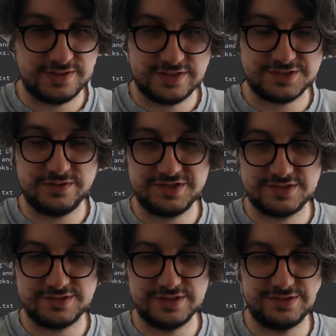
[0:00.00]
There's no
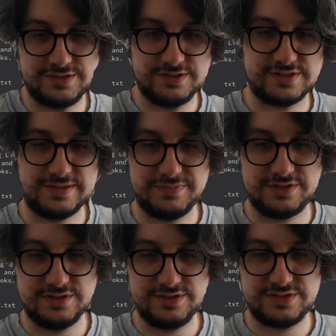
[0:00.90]
instances. Is that
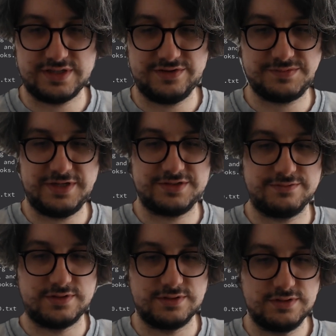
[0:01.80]
because I've spelt it
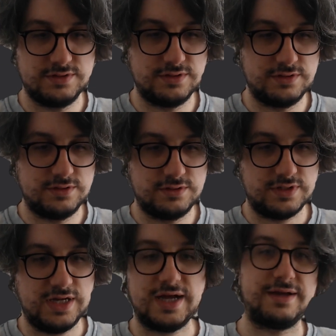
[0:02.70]
wrong?
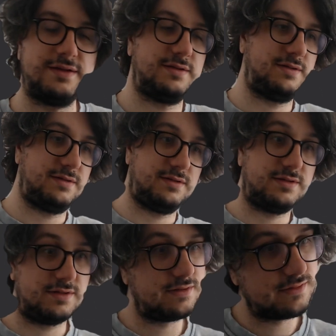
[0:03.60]
Aha!
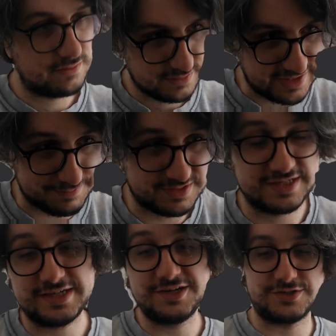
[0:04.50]

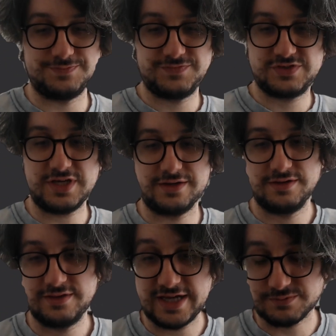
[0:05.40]
Capitalization. So
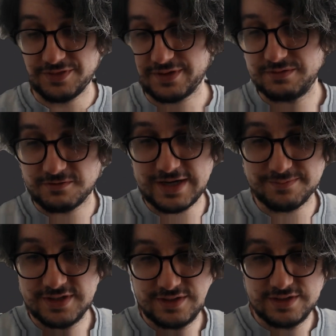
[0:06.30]
there's one thing with grep.
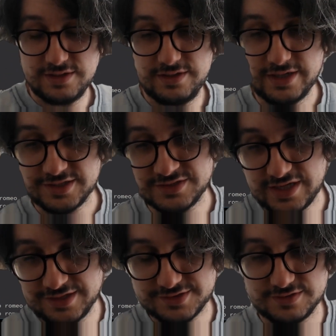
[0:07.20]
It doesn't
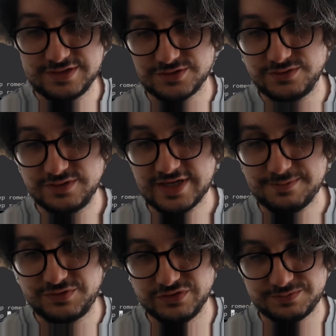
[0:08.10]
instantly do
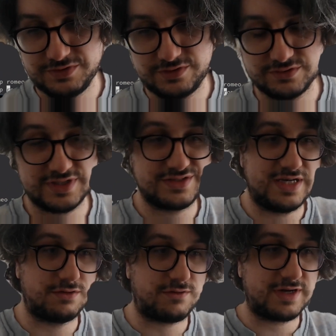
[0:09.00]
capitals, but you can
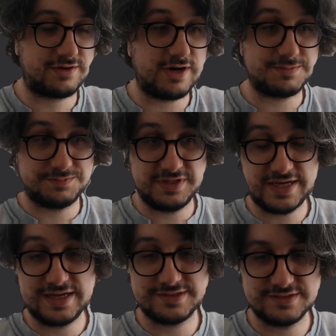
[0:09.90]
tell grep to be
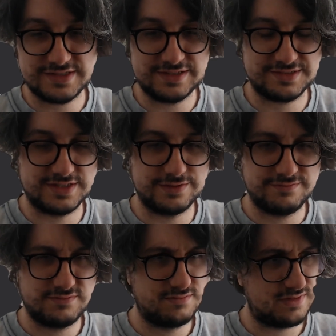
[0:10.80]
case insensitive,
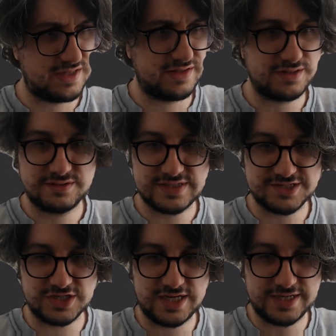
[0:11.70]
I think, dash
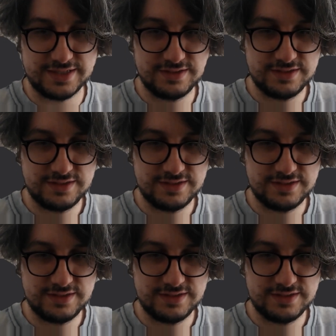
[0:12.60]
I.